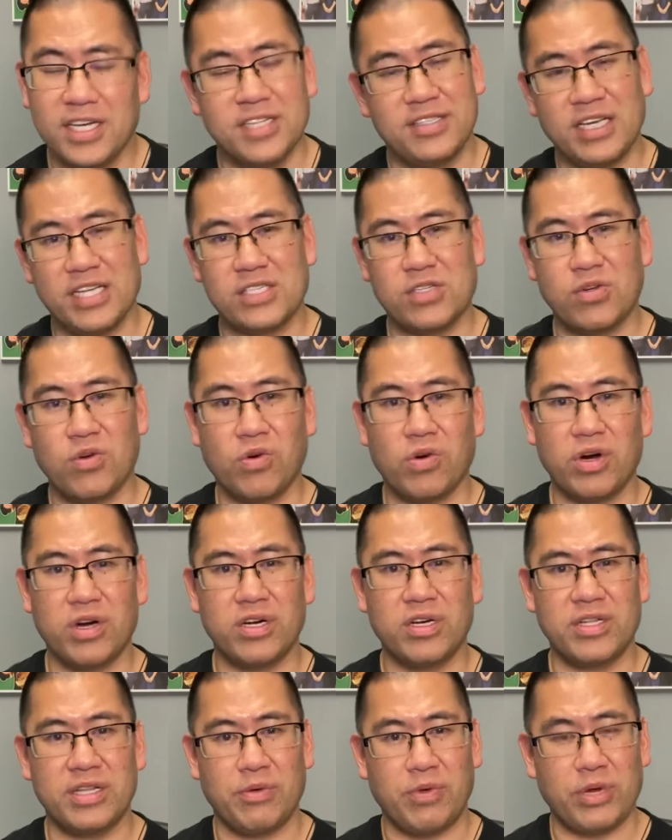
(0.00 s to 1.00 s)

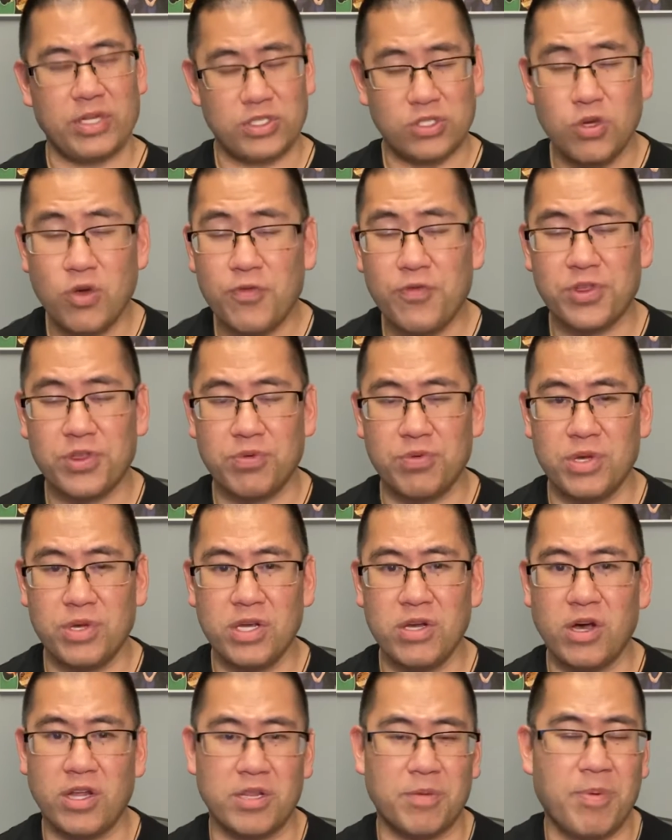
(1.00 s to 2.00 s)
They went 2 for 3
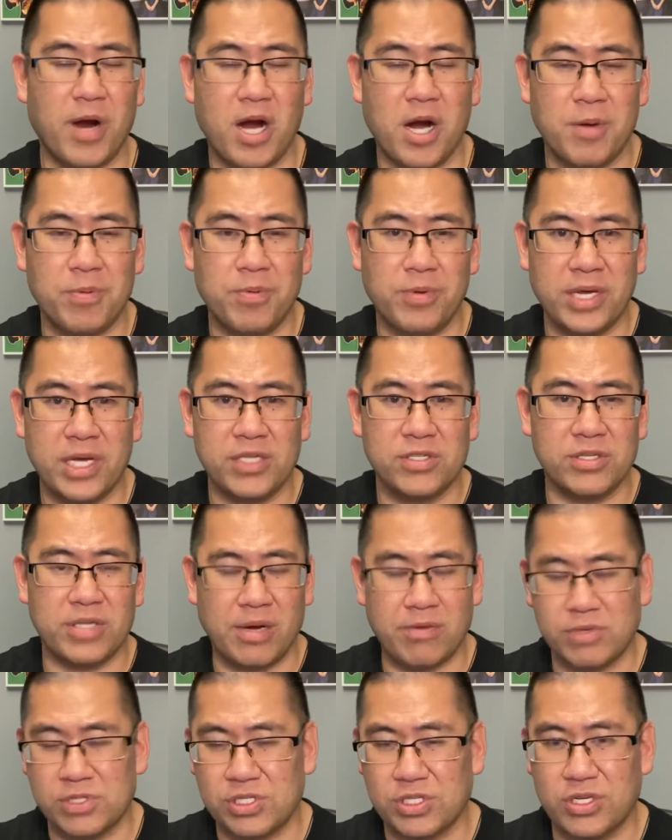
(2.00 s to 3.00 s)
on the power play, so
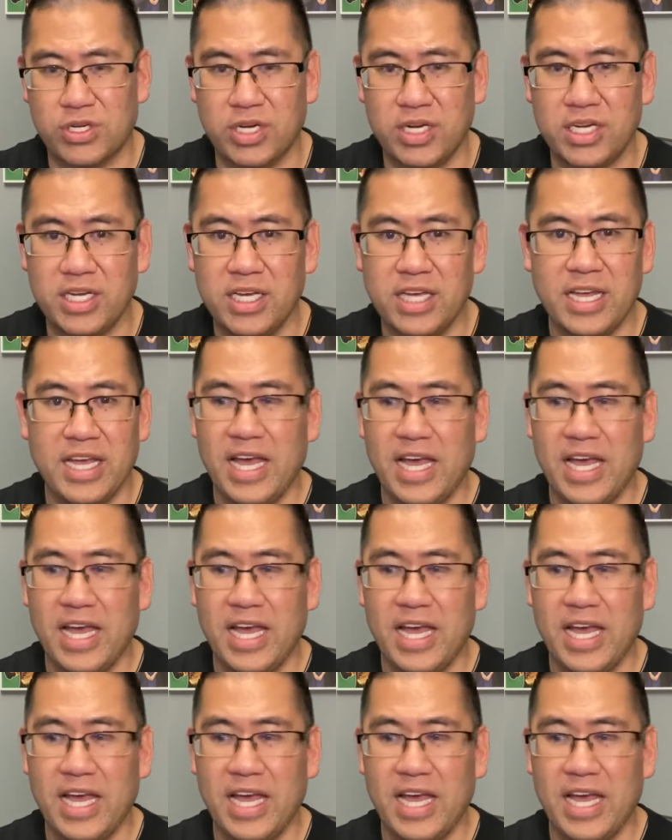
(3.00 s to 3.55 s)
that was good.